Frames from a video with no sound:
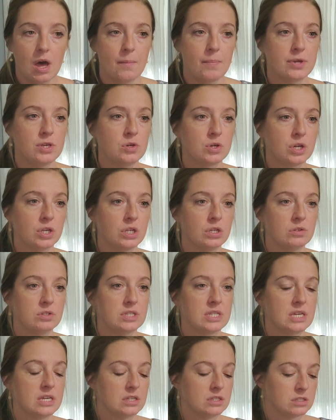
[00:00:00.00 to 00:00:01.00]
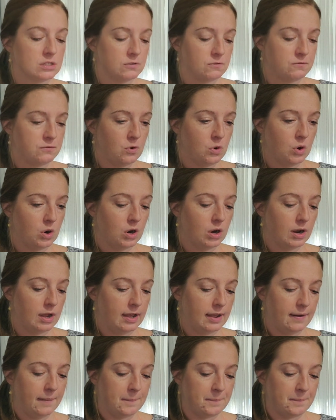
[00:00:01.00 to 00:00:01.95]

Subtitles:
but you can use these for,